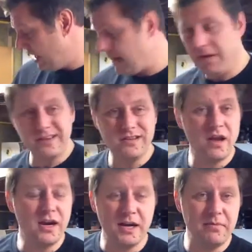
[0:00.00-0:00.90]
And I'm not
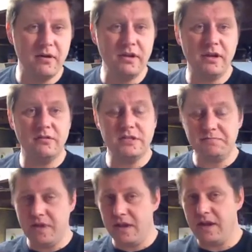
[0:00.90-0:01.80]
talking about, you know, just
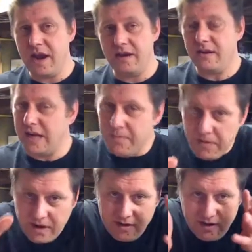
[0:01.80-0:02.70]
being Canadian and
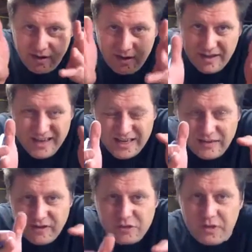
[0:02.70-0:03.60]
keeping it
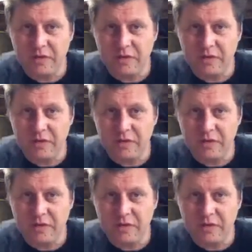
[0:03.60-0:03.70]
individually.